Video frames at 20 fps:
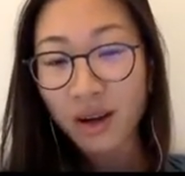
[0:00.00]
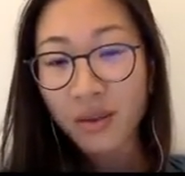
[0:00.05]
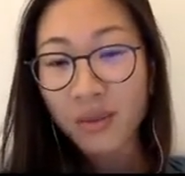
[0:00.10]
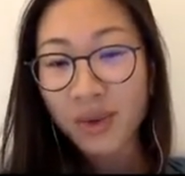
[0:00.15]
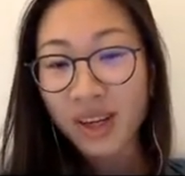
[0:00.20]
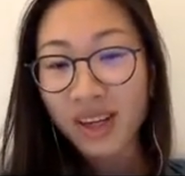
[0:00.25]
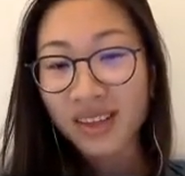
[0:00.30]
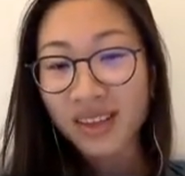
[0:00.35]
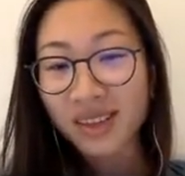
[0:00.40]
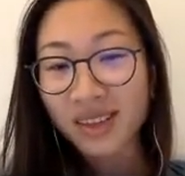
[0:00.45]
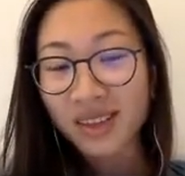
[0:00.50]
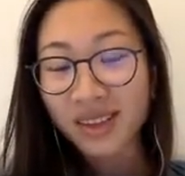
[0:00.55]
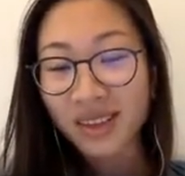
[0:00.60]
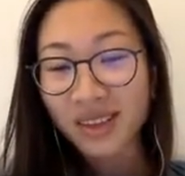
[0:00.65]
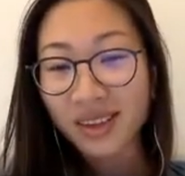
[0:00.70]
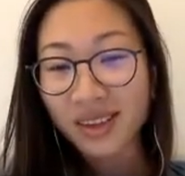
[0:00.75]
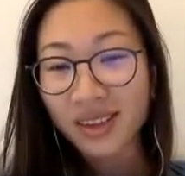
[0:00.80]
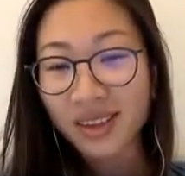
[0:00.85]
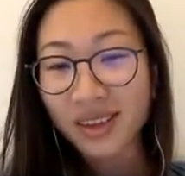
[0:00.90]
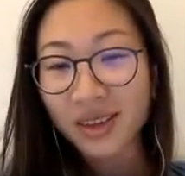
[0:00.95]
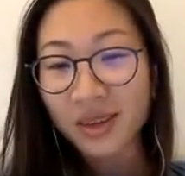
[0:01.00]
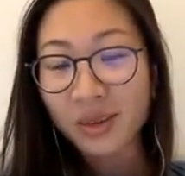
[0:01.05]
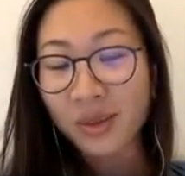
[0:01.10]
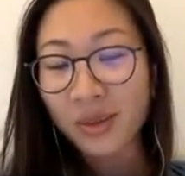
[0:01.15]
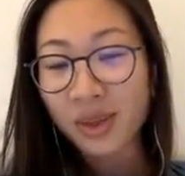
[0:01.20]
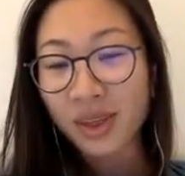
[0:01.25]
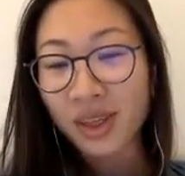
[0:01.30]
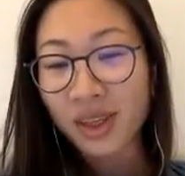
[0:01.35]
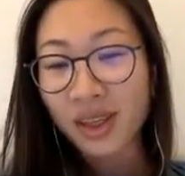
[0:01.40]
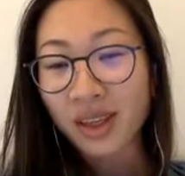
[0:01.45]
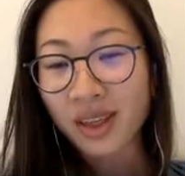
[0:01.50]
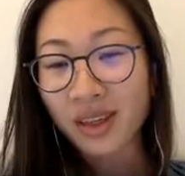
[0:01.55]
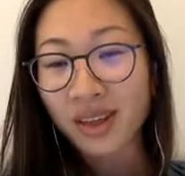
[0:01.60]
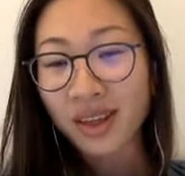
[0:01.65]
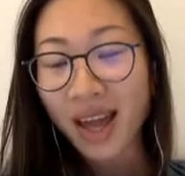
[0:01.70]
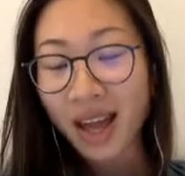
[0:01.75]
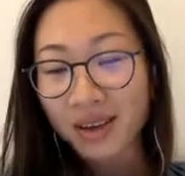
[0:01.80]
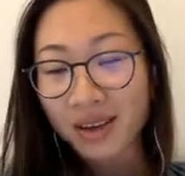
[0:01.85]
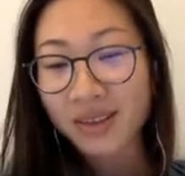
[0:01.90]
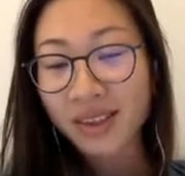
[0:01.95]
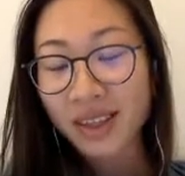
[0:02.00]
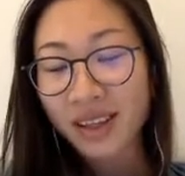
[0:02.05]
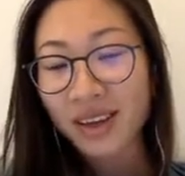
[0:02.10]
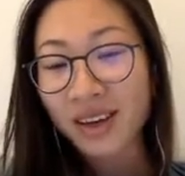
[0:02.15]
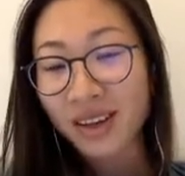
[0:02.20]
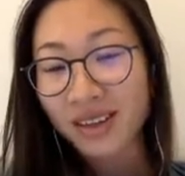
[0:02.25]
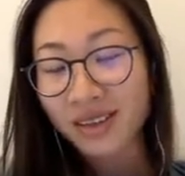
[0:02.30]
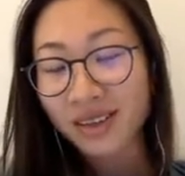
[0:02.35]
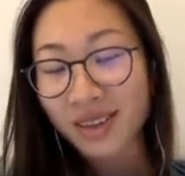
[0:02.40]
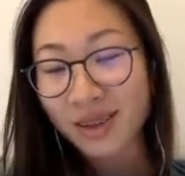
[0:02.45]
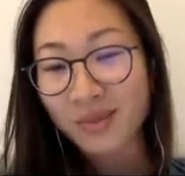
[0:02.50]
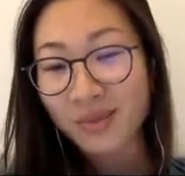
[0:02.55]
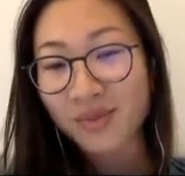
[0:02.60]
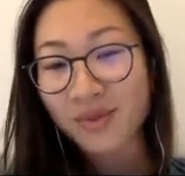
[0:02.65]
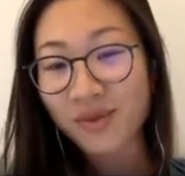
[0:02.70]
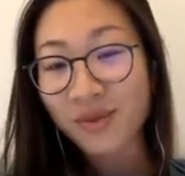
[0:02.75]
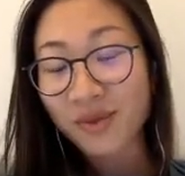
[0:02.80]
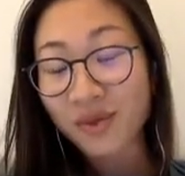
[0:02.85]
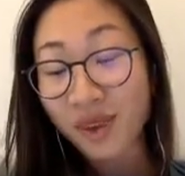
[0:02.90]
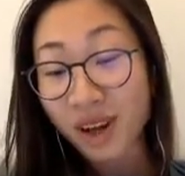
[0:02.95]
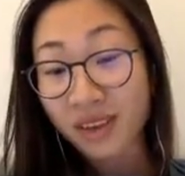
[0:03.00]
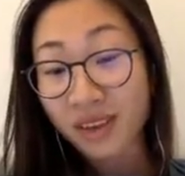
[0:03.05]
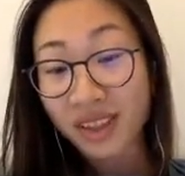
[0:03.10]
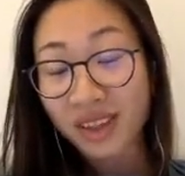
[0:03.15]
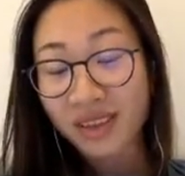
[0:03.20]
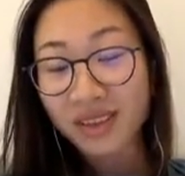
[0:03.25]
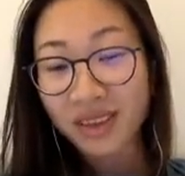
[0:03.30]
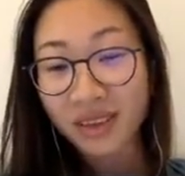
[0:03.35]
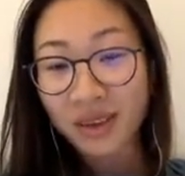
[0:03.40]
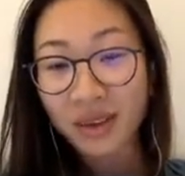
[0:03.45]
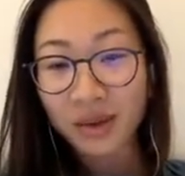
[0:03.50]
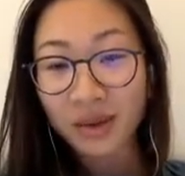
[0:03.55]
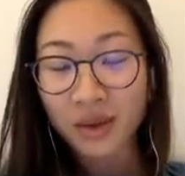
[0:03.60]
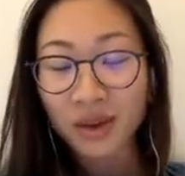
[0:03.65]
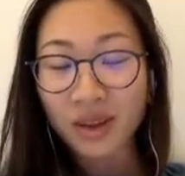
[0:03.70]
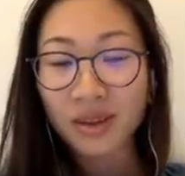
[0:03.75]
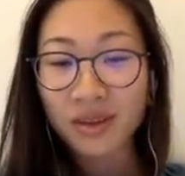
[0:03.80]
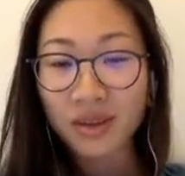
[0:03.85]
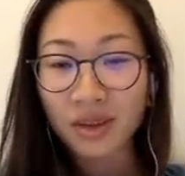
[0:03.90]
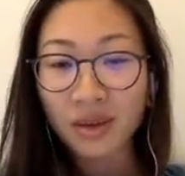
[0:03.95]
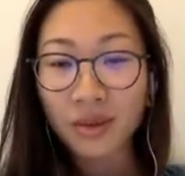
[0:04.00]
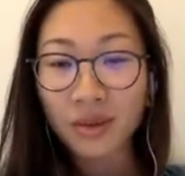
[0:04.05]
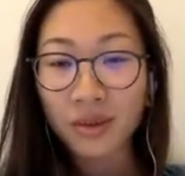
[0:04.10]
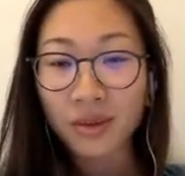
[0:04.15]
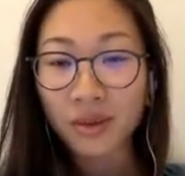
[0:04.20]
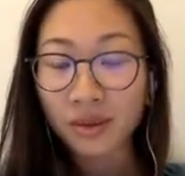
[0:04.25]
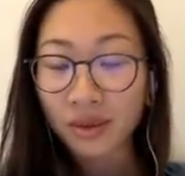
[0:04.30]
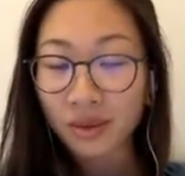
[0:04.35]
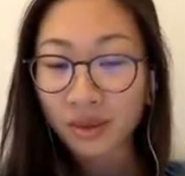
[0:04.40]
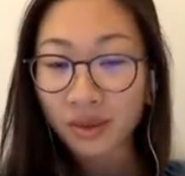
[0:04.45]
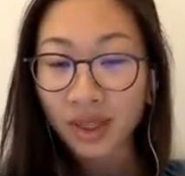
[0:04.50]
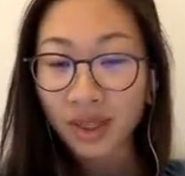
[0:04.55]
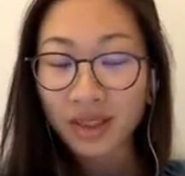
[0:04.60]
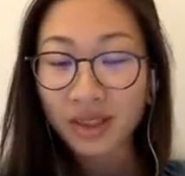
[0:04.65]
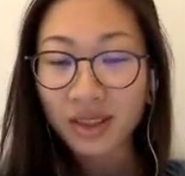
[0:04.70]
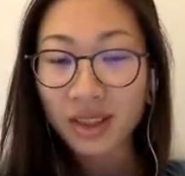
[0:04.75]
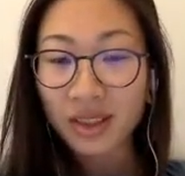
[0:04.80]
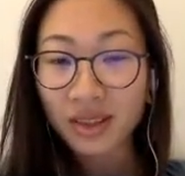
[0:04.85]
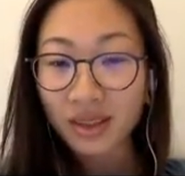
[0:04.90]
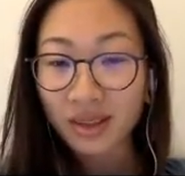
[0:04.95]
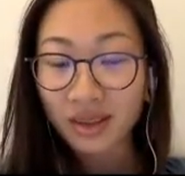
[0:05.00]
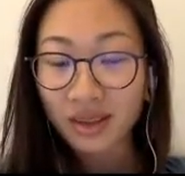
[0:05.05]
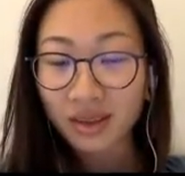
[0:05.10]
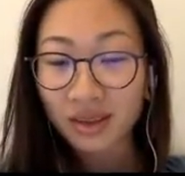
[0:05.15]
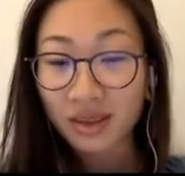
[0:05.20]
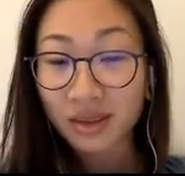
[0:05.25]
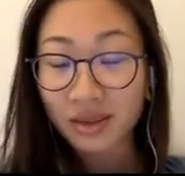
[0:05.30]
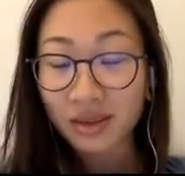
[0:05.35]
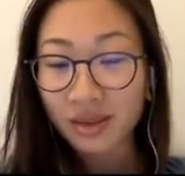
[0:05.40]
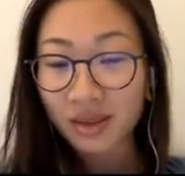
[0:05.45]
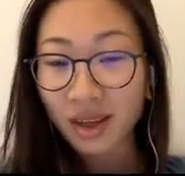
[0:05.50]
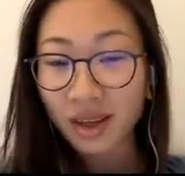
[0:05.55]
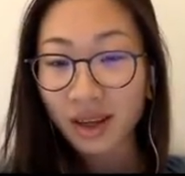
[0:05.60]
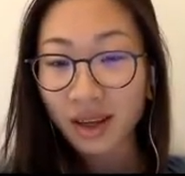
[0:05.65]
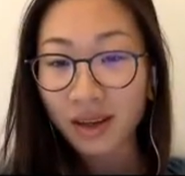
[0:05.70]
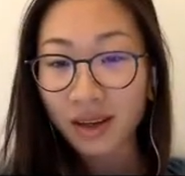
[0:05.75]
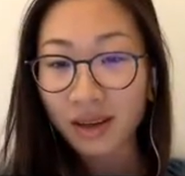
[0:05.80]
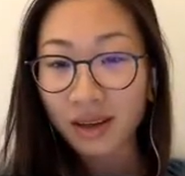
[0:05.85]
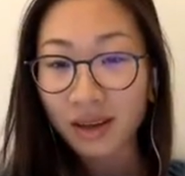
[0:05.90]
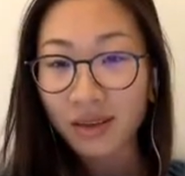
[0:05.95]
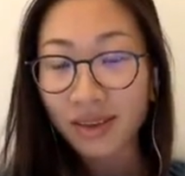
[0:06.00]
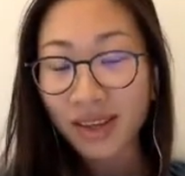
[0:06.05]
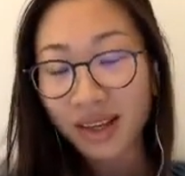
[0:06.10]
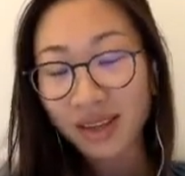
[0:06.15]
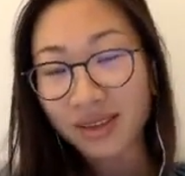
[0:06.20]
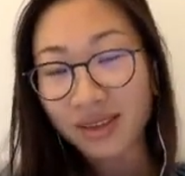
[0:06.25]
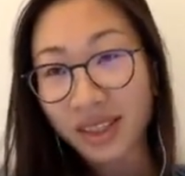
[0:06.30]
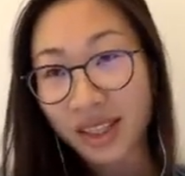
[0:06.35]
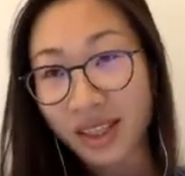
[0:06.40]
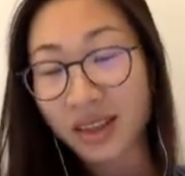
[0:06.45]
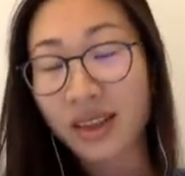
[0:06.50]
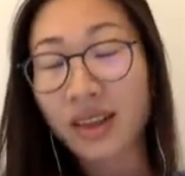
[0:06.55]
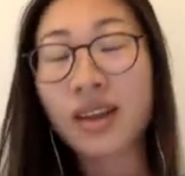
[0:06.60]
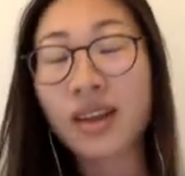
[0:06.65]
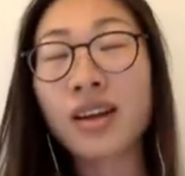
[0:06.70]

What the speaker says: But we actually got some funding secured, so we will do it this next year.